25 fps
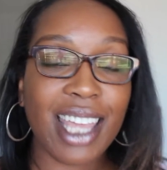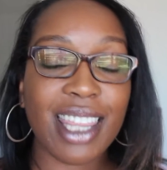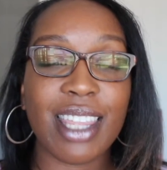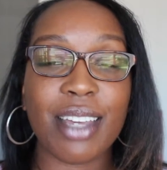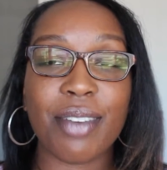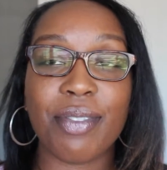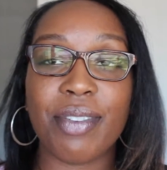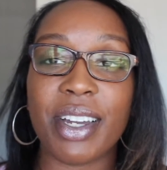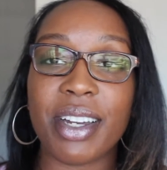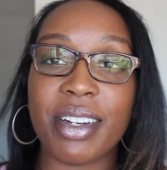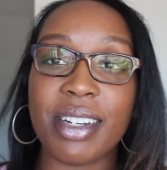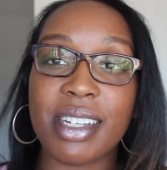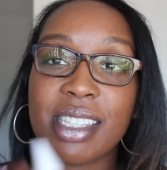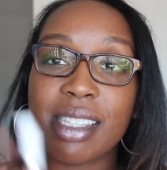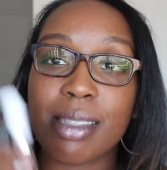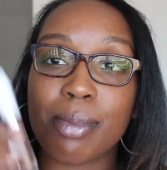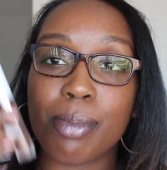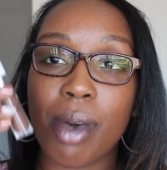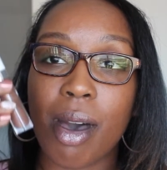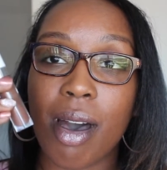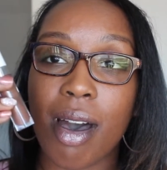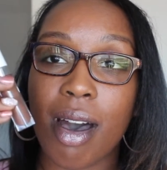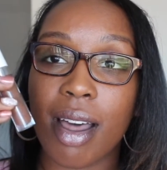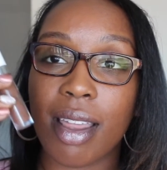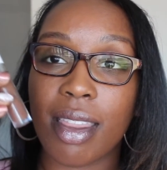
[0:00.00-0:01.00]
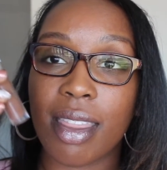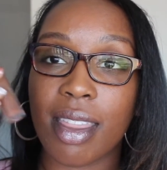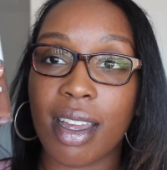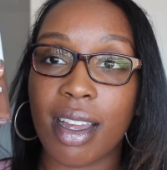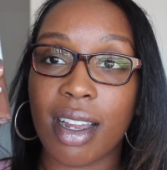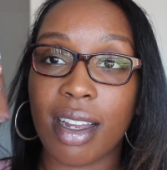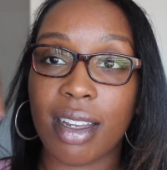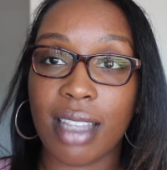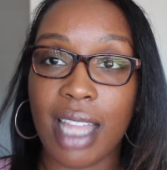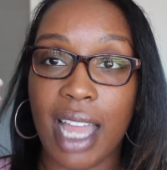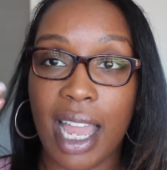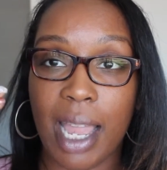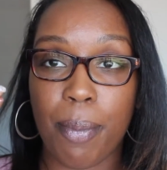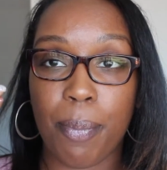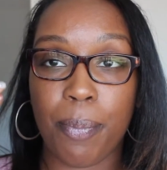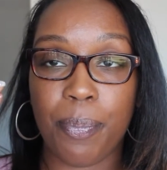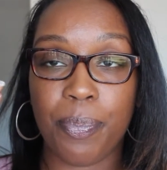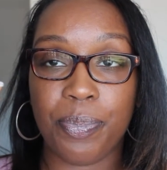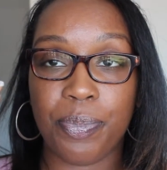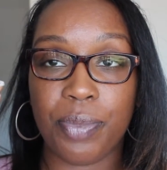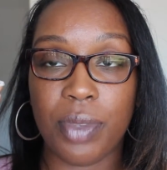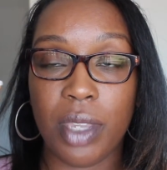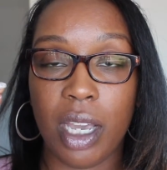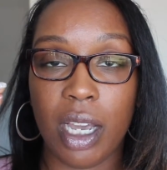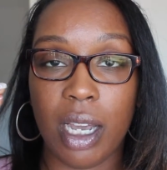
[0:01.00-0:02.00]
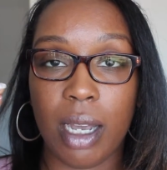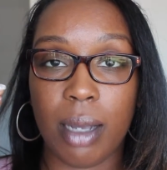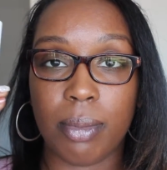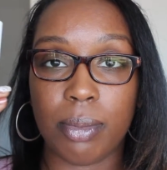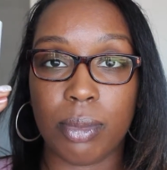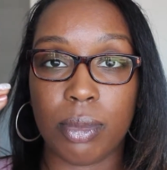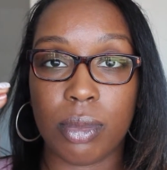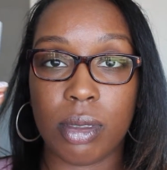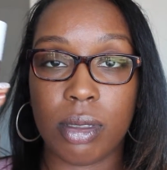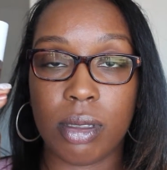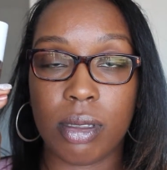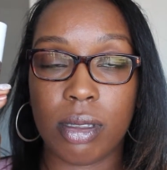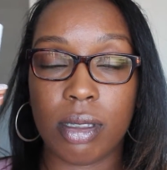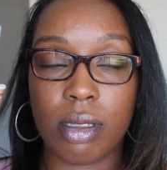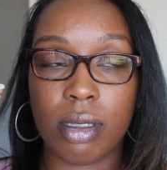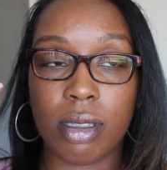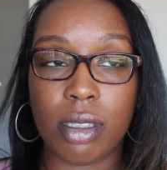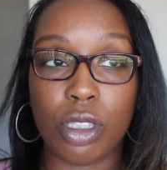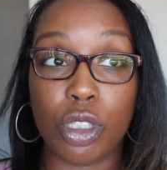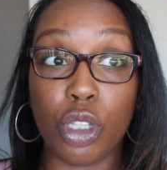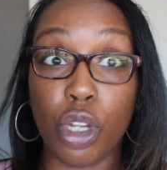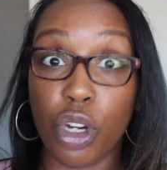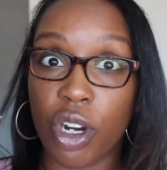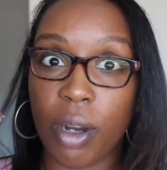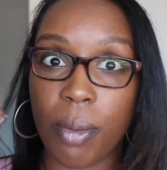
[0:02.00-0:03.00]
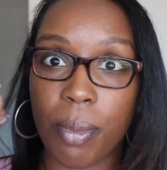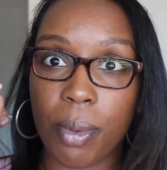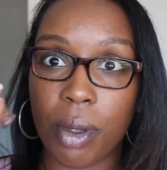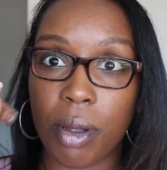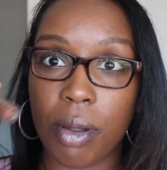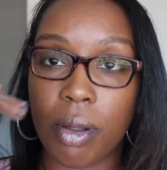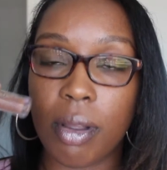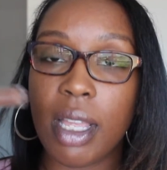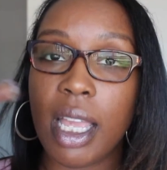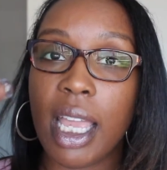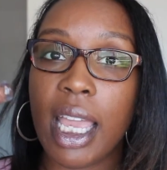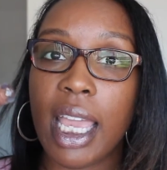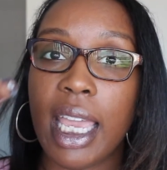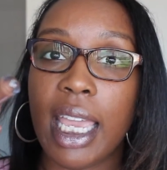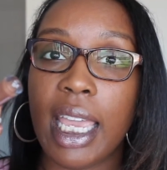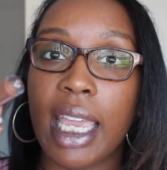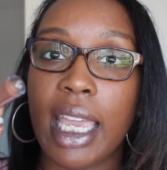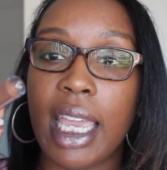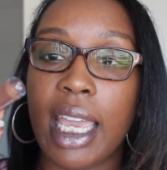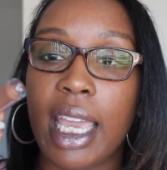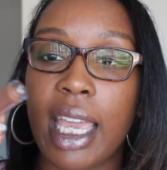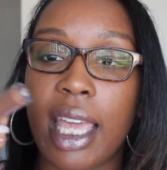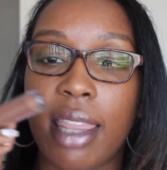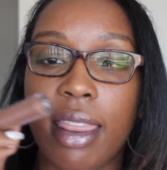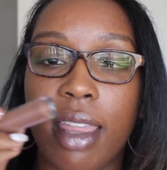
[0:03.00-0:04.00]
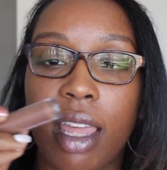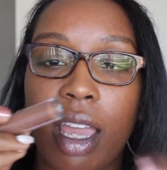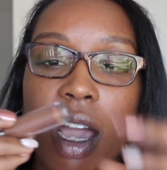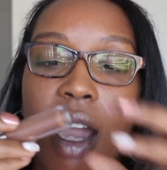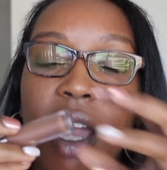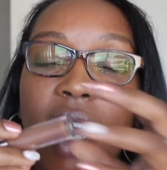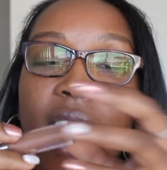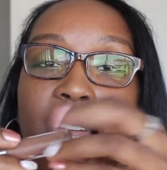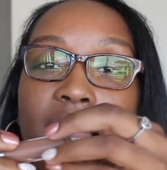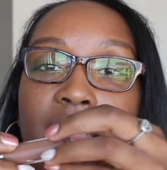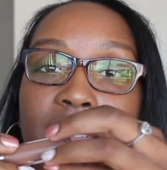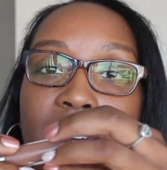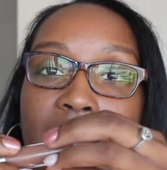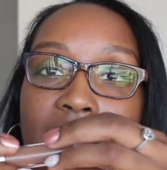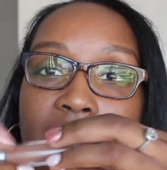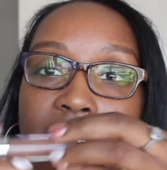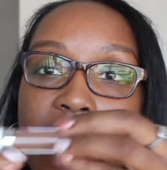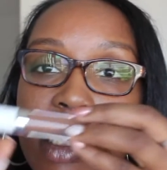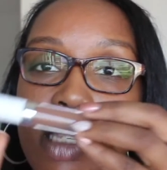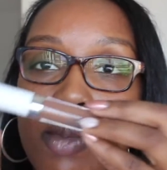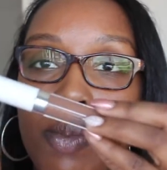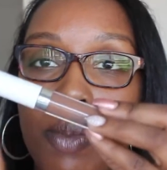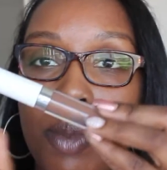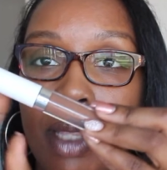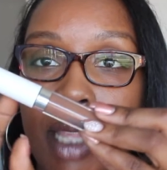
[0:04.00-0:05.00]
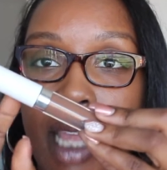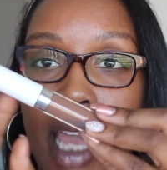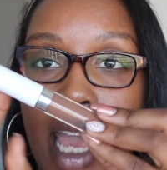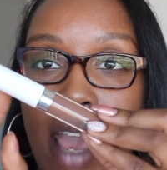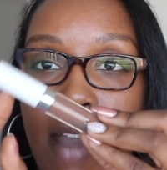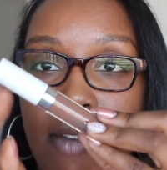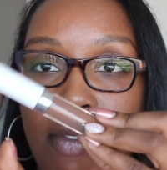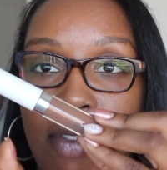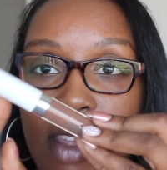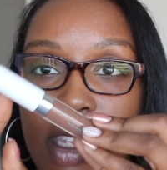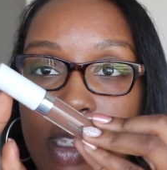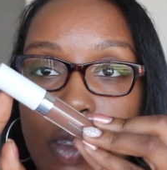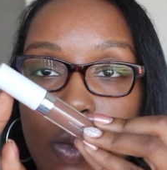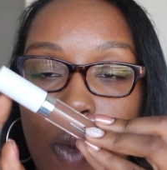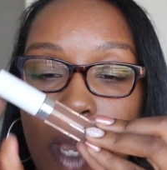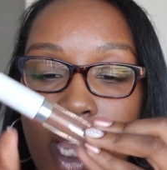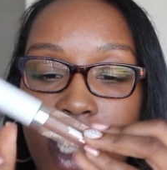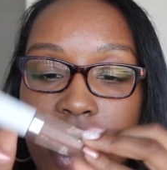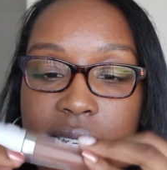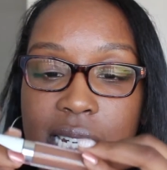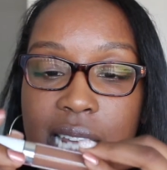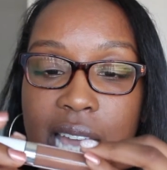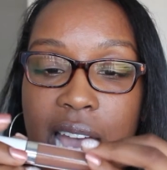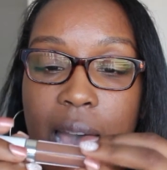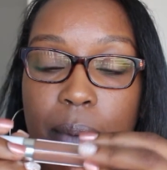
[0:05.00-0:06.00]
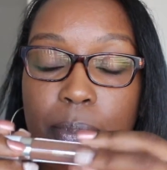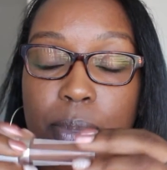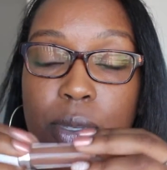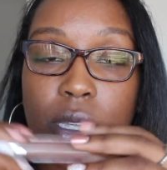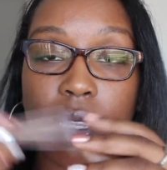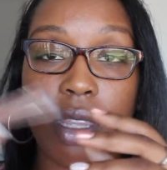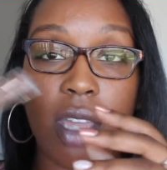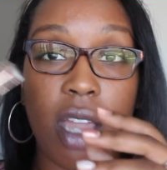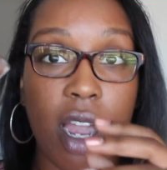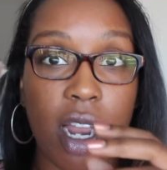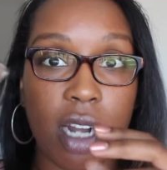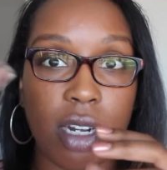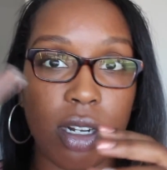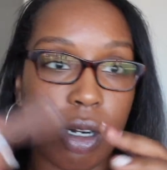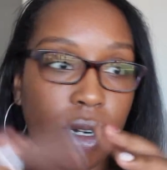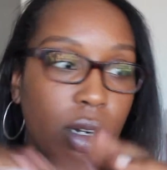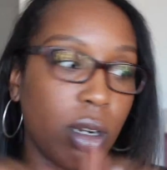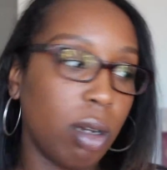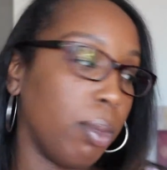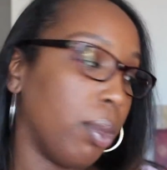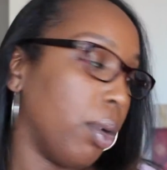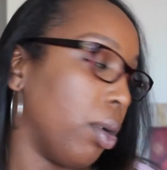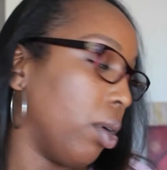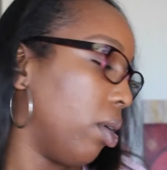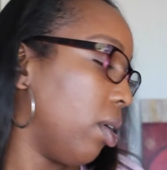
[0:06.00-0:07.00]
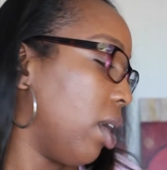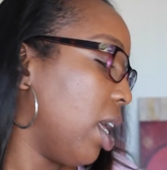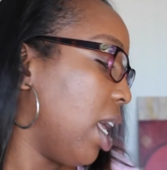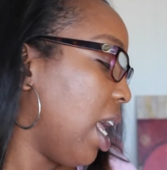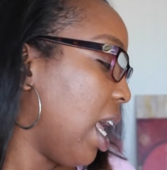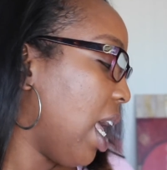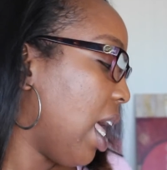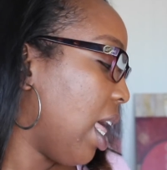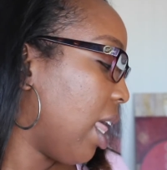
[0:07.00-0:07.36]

They're very small. They're like durable, and they are glass, but they have this white top, so they are durable.